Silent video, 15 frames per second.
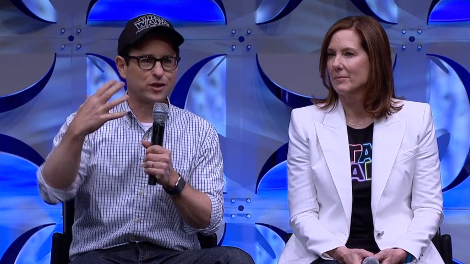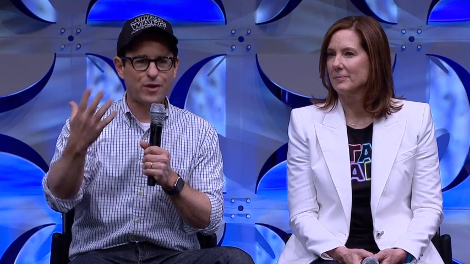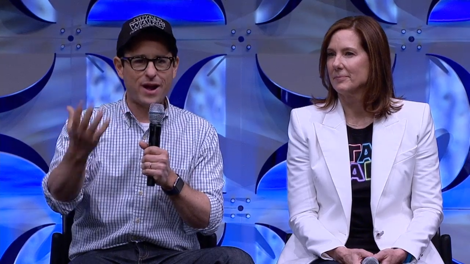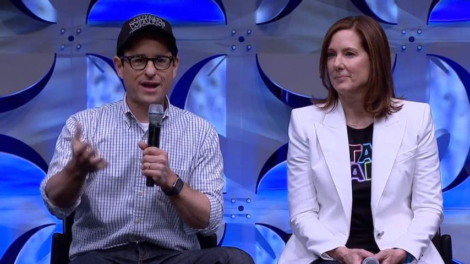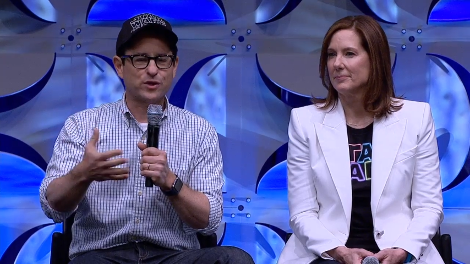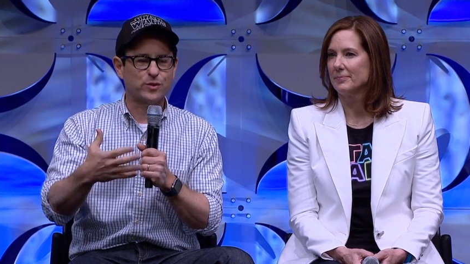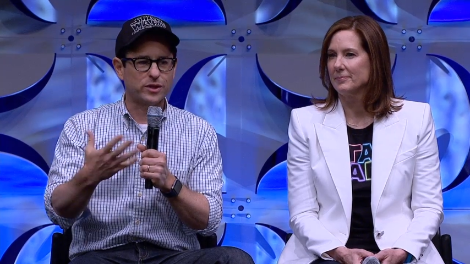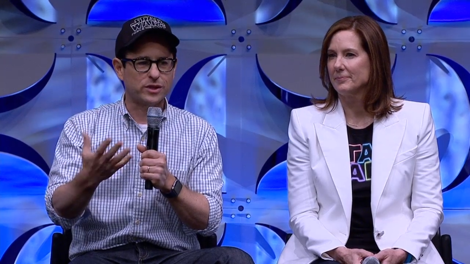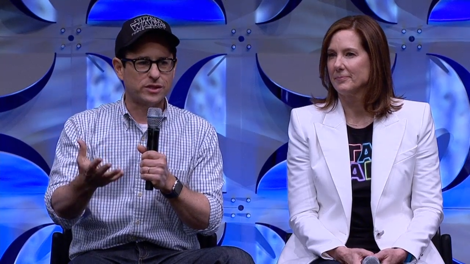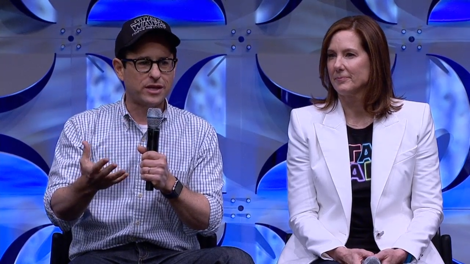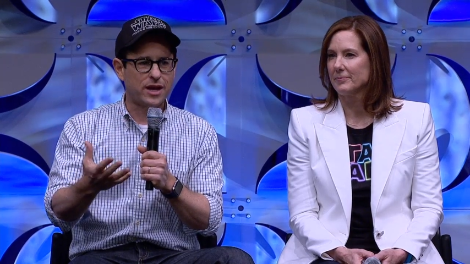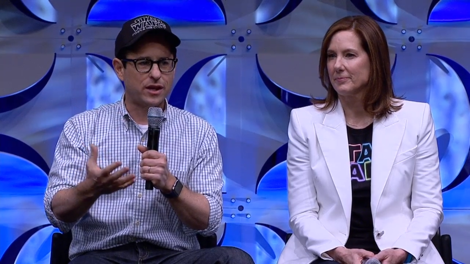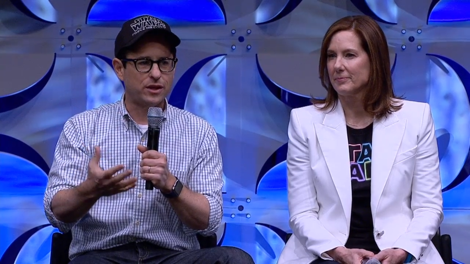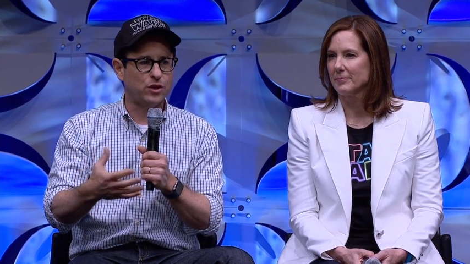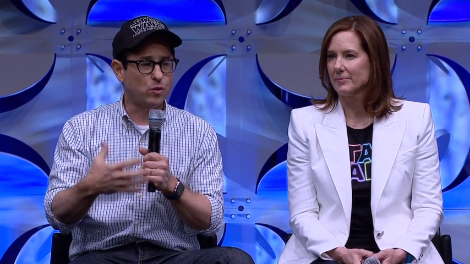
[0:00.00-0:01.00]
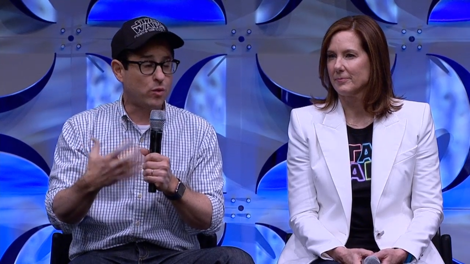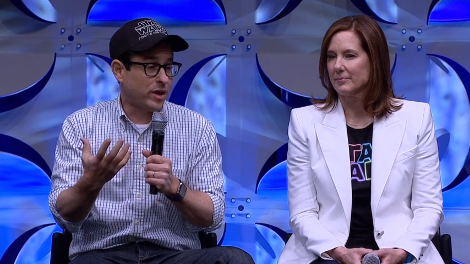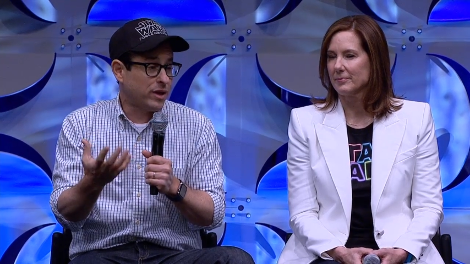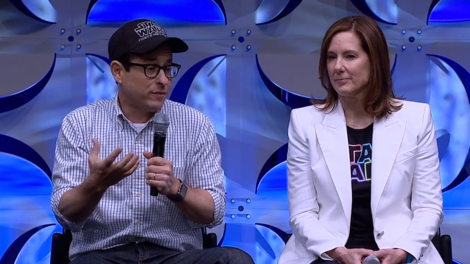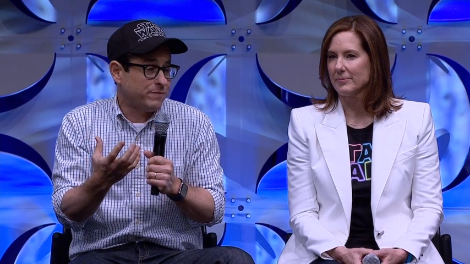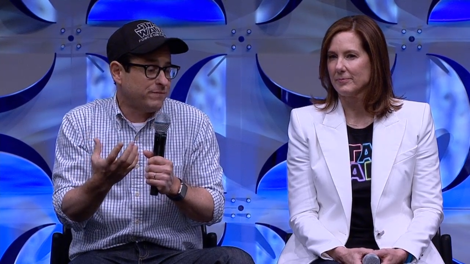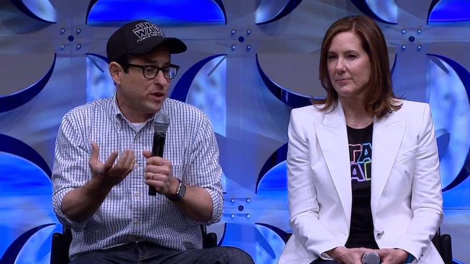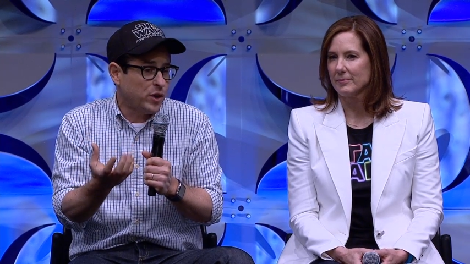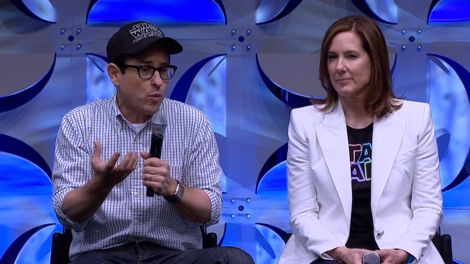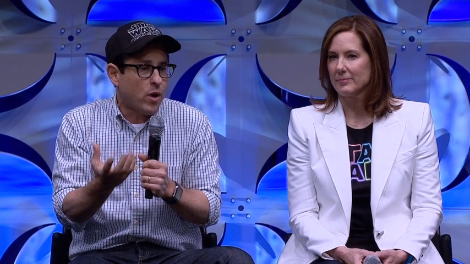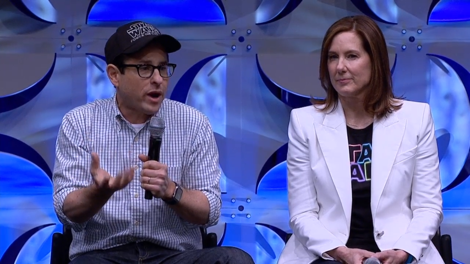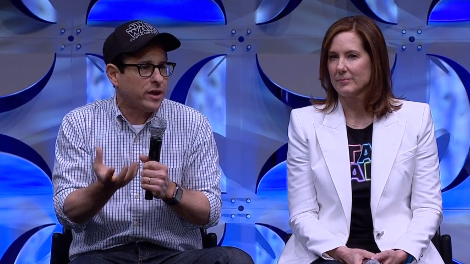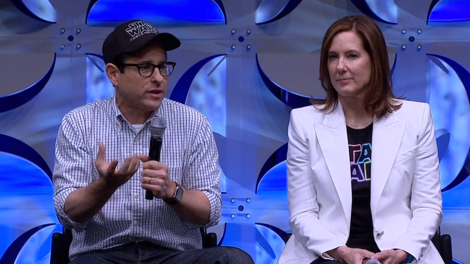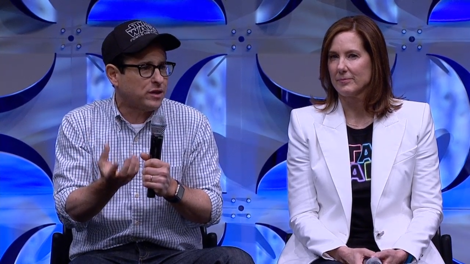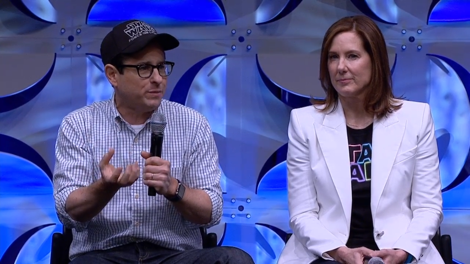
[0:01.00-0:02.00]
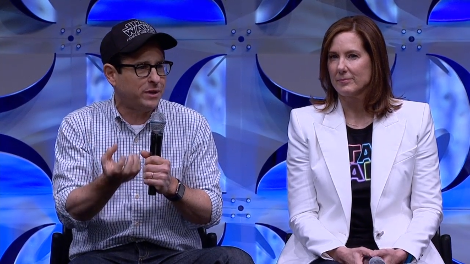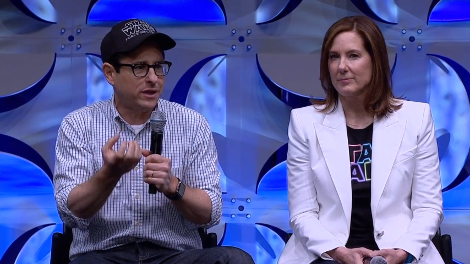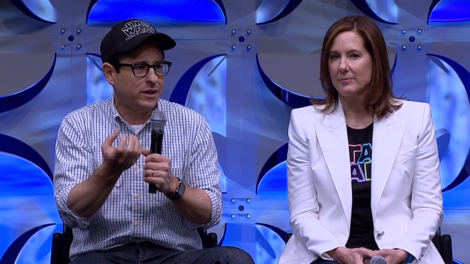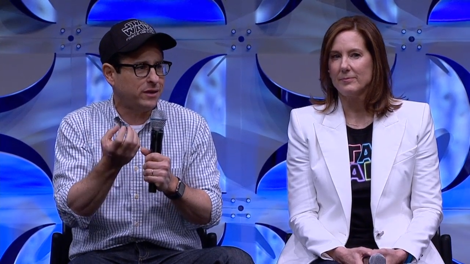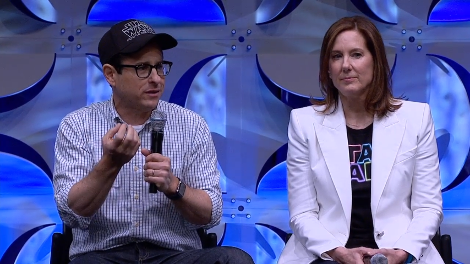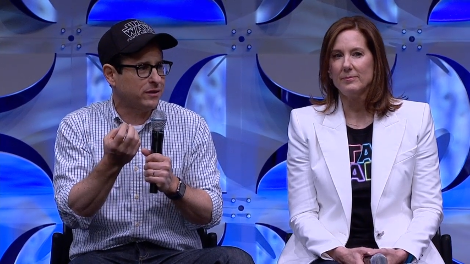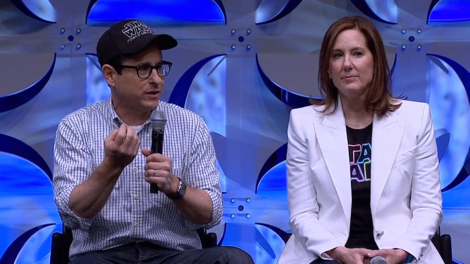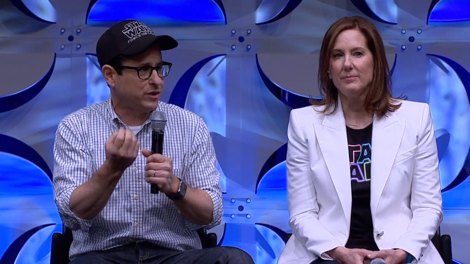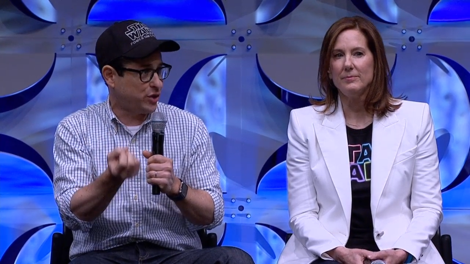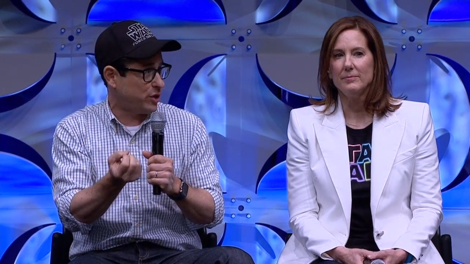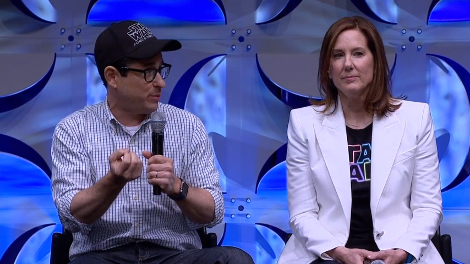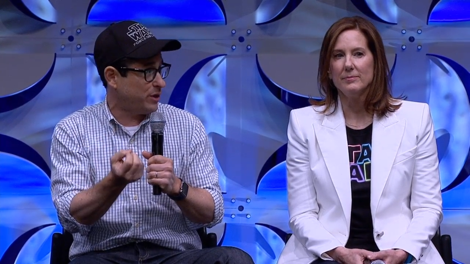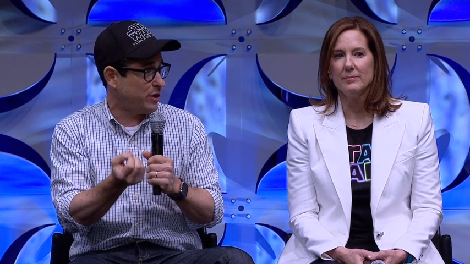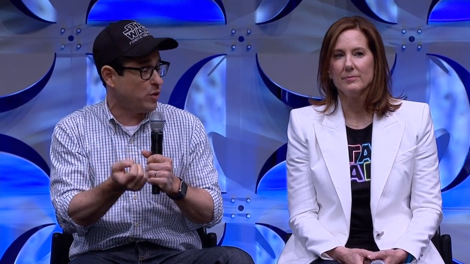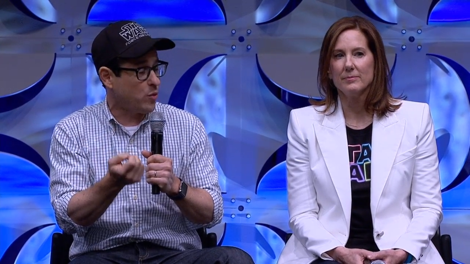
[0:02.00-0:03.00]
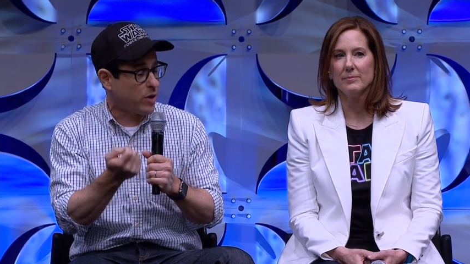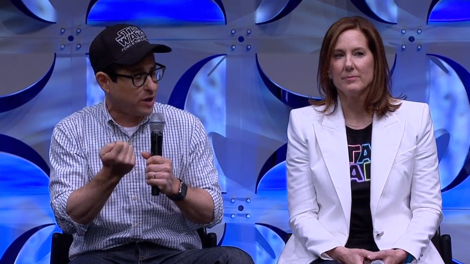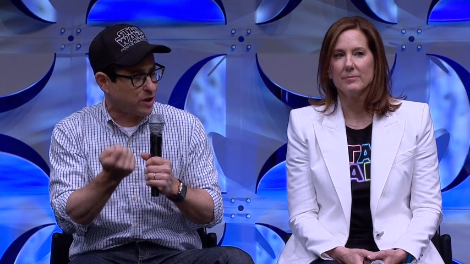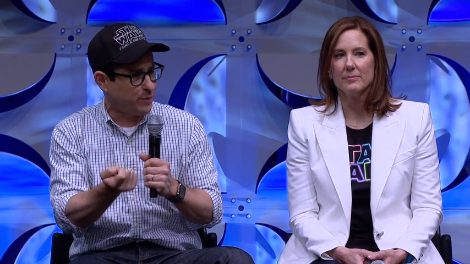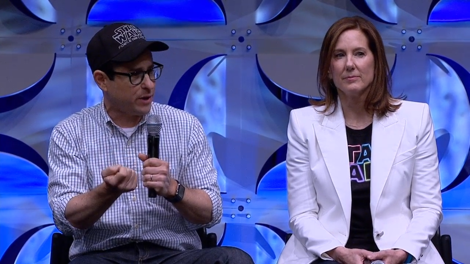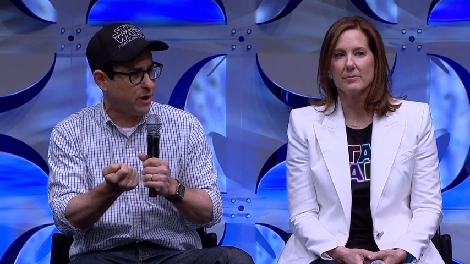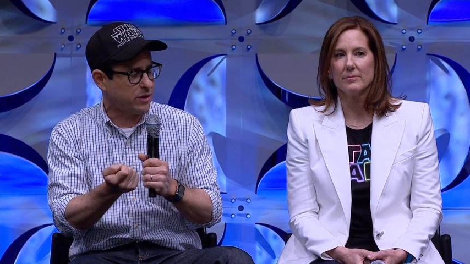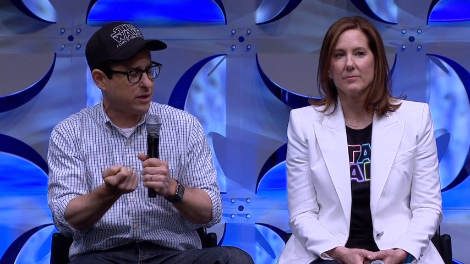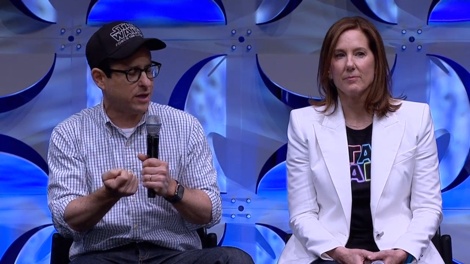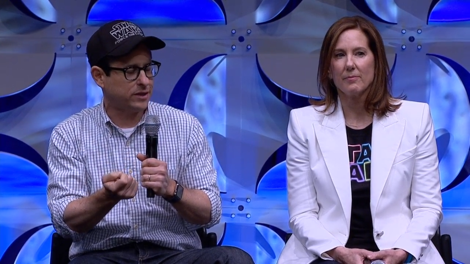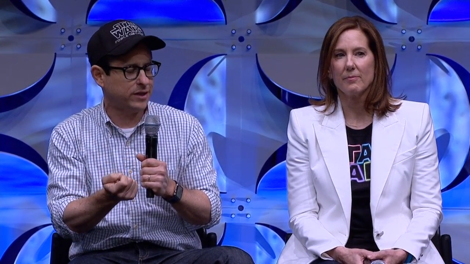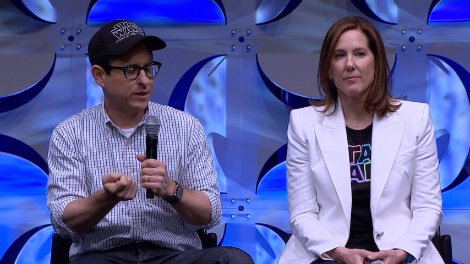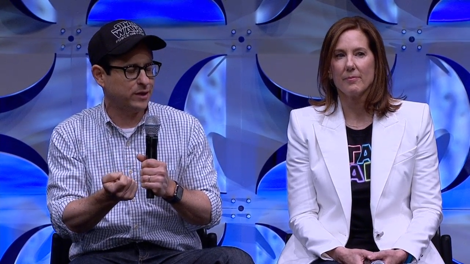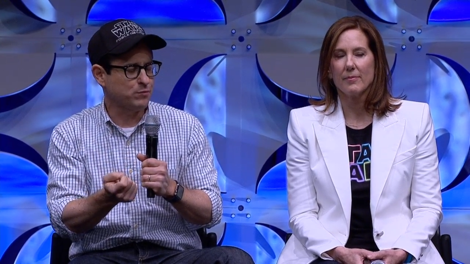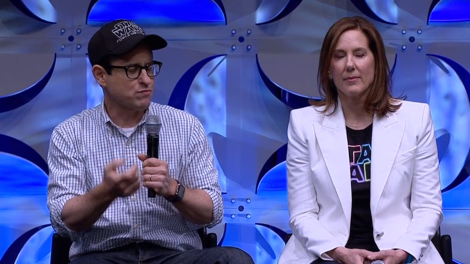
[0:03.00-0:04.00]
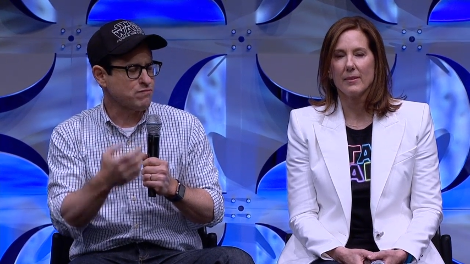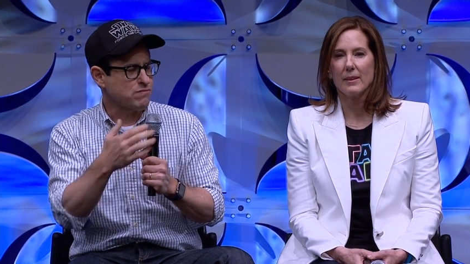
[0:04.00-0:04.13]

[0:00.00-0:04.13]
Speaker 1: interacts with the set, you want to you want it to be legitimate. You want it to be authentic.